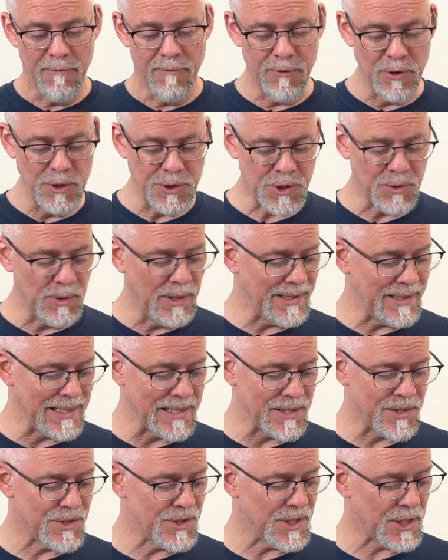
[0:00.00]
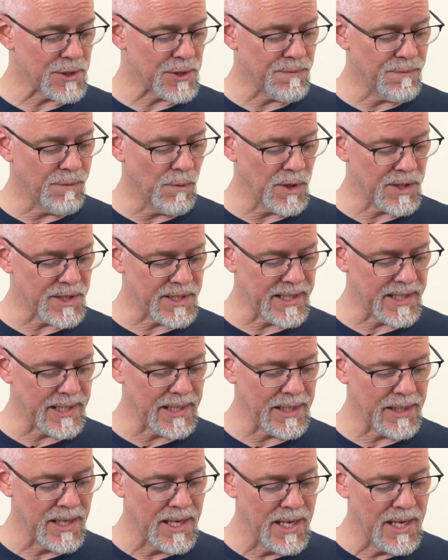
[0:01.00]
1 Corinthians
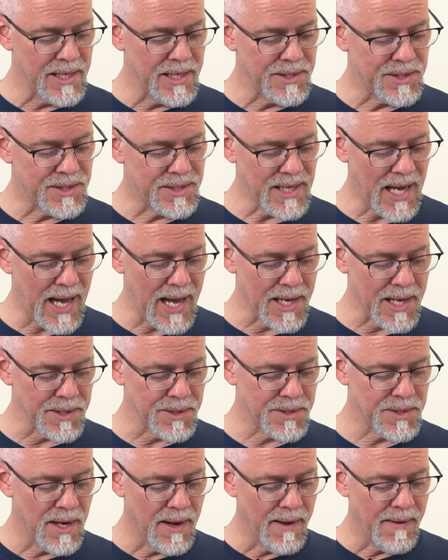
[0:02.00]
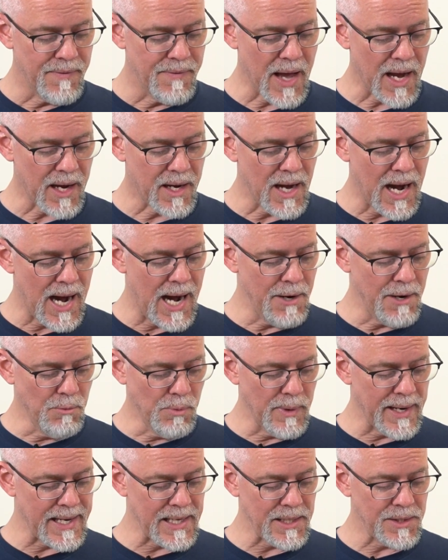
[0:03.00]
6.14 says that God
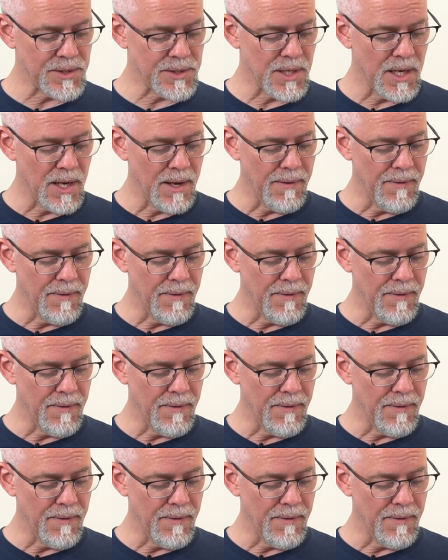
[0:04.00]
raised